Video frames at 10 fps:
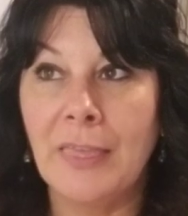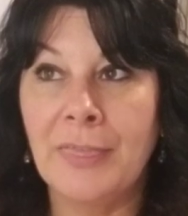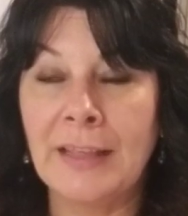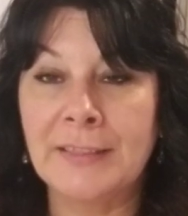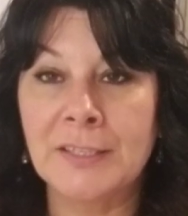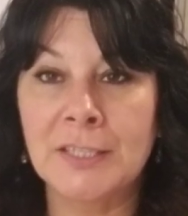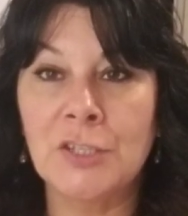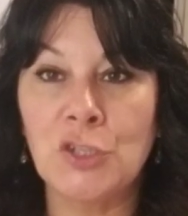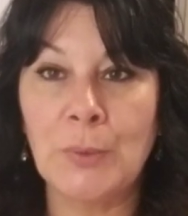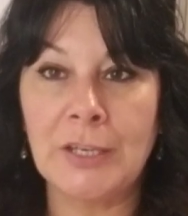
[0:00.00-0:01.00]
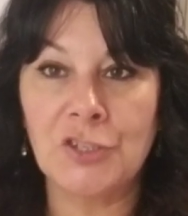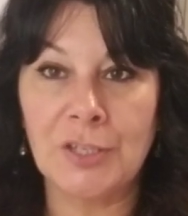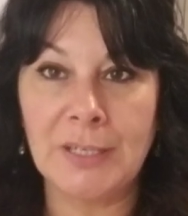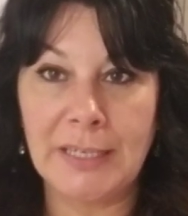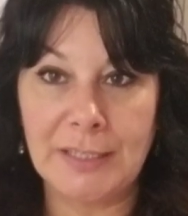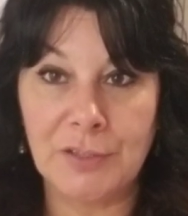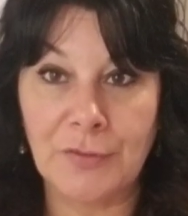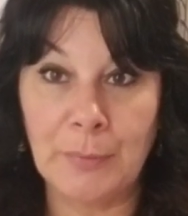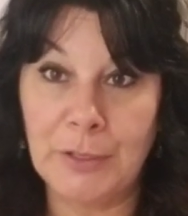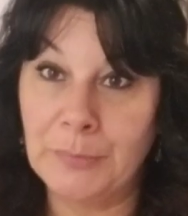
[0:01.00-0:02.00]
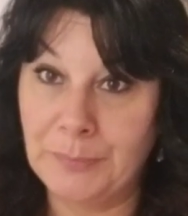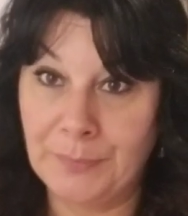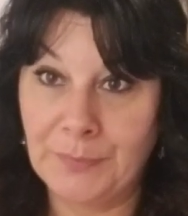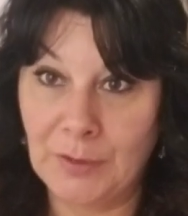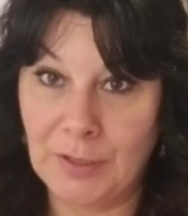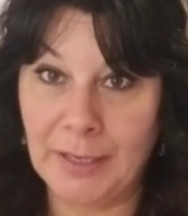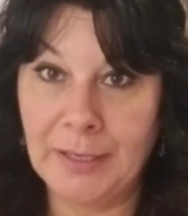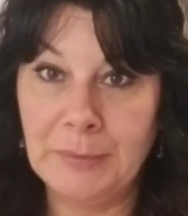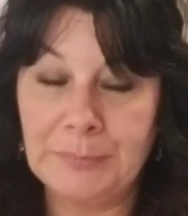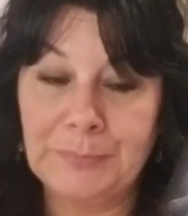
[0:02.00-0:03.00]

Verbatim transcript: that the situation needs from you. Okay?